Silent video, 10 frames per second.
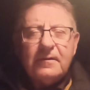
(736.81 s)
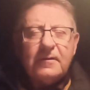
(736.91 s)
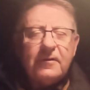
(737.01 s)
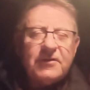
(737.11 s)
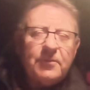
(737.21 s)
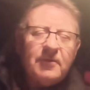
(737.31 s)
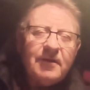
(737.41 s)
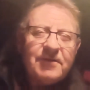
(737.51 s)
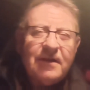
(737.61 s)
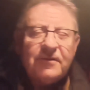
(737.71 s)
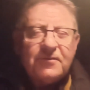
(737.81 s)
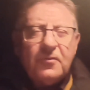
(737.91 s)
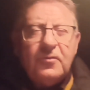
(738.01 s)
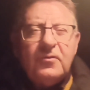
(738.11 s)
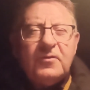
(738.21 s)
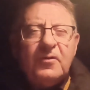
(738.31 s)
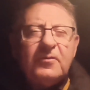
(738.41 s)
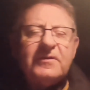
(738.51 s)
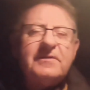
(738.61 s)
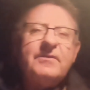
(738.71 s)
The gospel goes out to all
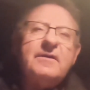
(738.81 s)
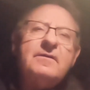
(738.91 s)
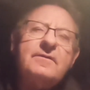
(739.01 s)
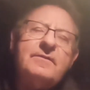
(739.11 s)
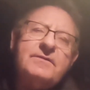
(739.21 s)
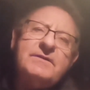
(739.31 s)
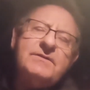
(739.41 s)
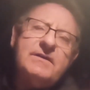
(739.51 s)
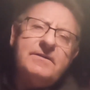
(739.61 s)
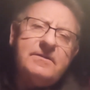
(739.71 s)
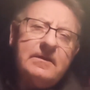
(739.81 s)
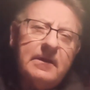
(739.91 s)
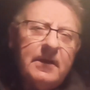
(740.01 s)
corners of the earth, as it says.